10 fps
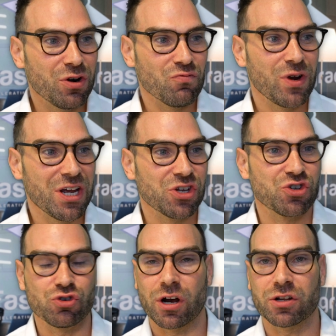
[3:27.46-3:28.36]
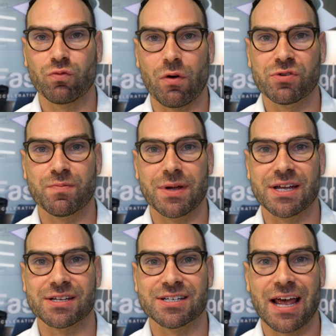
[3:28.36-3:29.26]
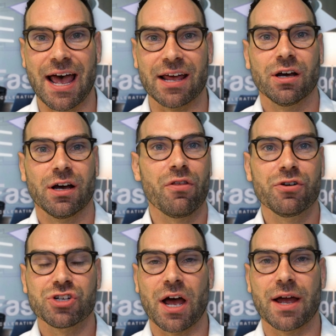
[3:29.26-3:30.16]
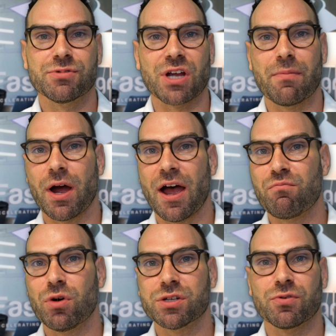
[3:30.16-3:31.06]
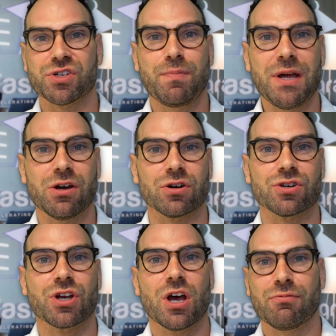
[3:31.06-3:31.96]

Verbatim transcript: couldn't reconstruct what was being said. Other times, I might have multiple speakers.